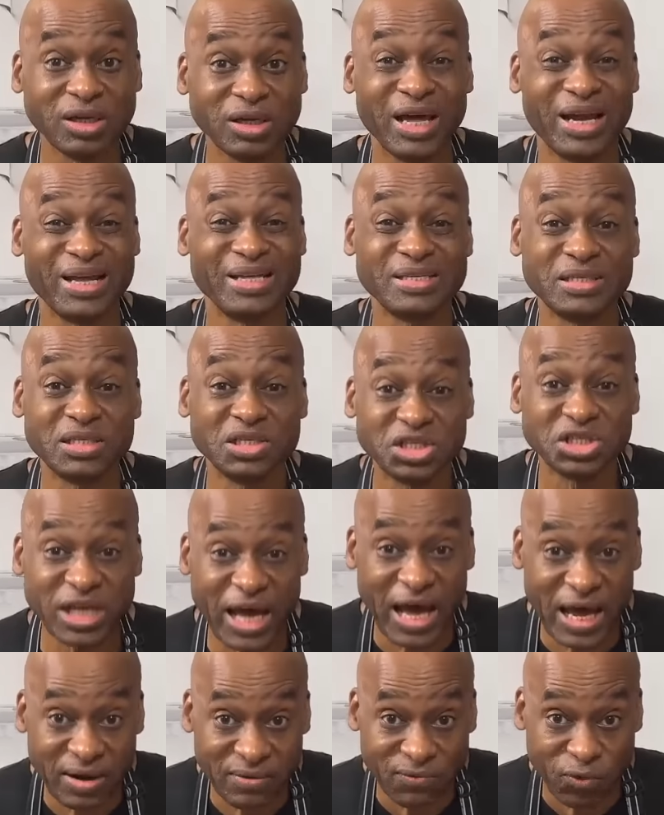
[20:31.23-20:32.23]
Let it
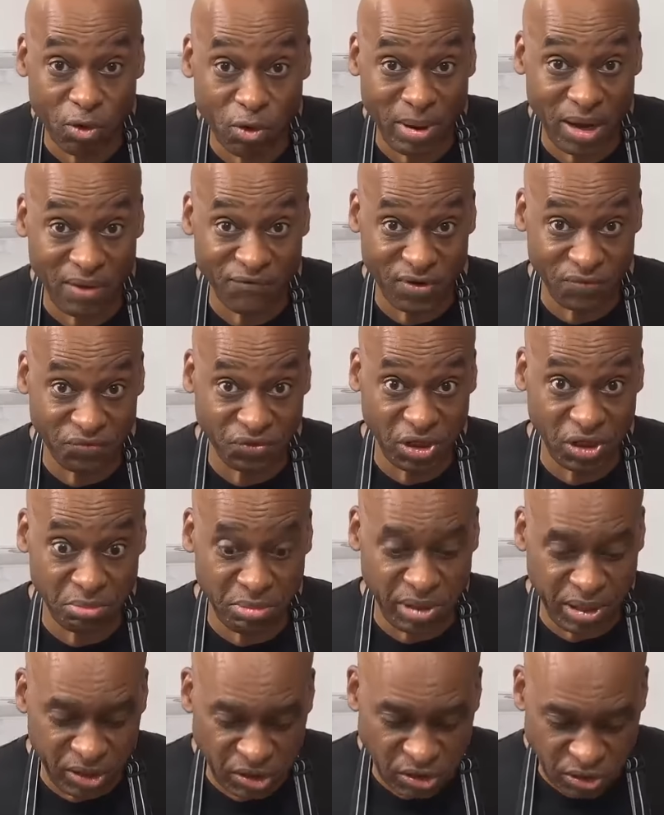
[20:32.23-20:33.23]
set for about 15
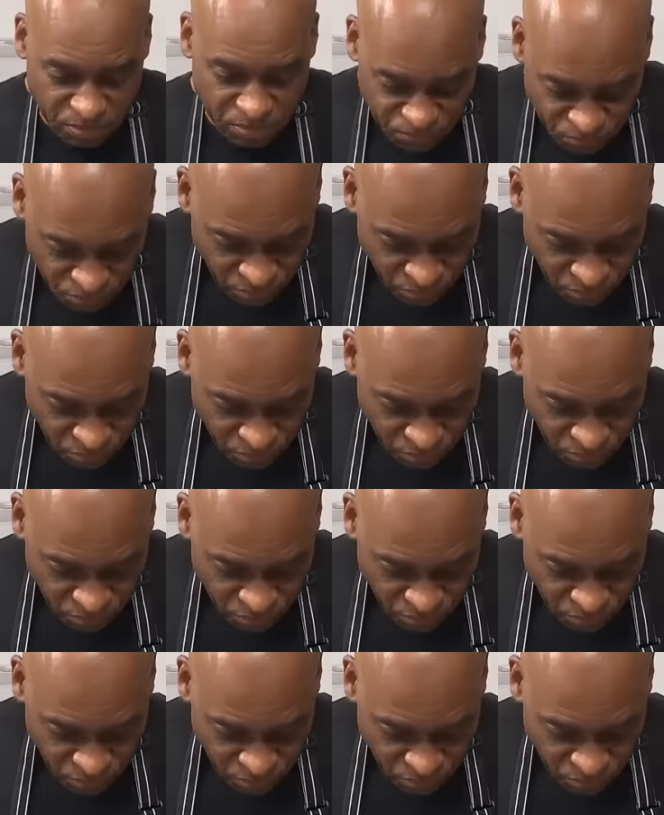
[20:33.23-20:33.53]
minutes.